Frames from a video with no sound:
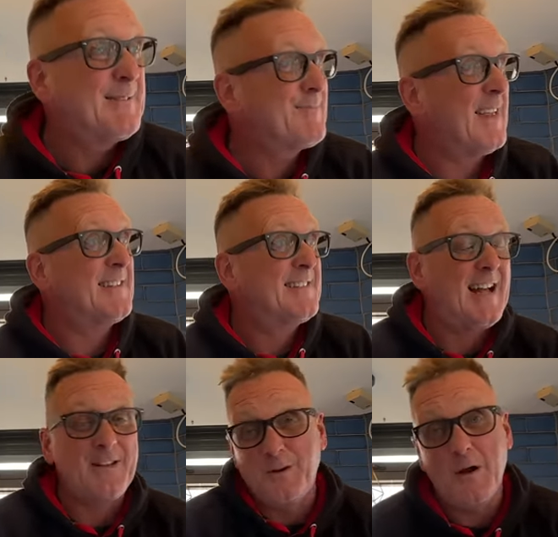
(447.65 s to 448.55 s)
that's
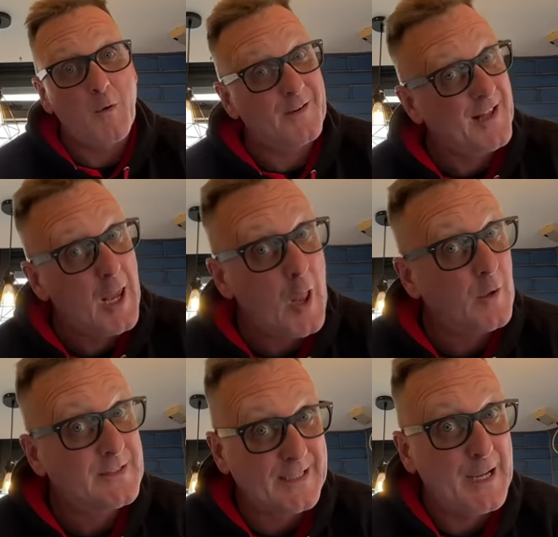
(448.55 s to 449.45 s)
sad, although it was a
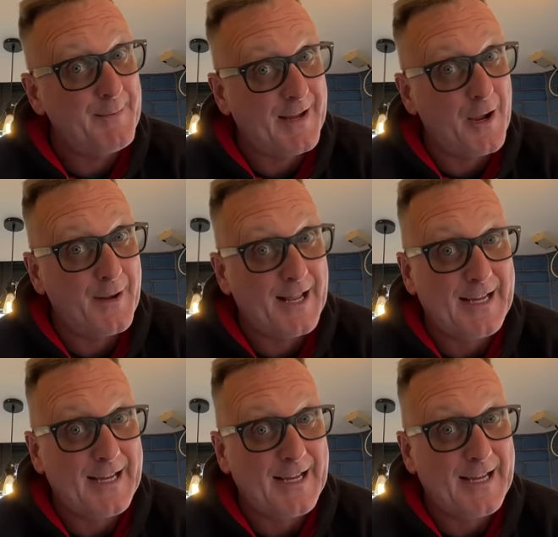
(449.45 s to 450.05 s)
long time ago when I